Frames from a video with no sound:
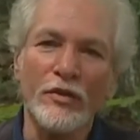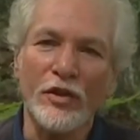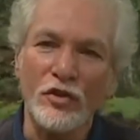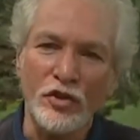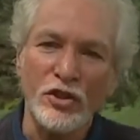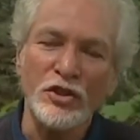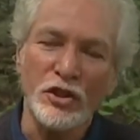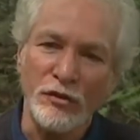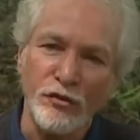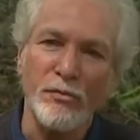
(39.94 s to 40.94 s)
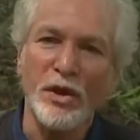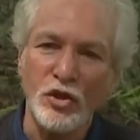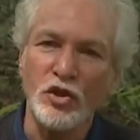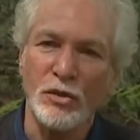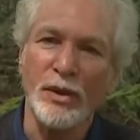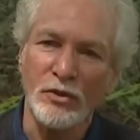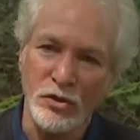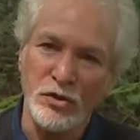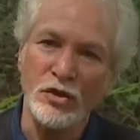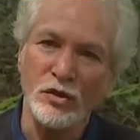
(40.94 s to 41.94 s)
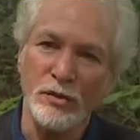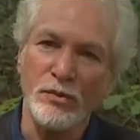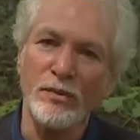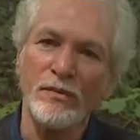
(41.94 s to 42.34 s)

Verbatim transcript: than just information about good sleep.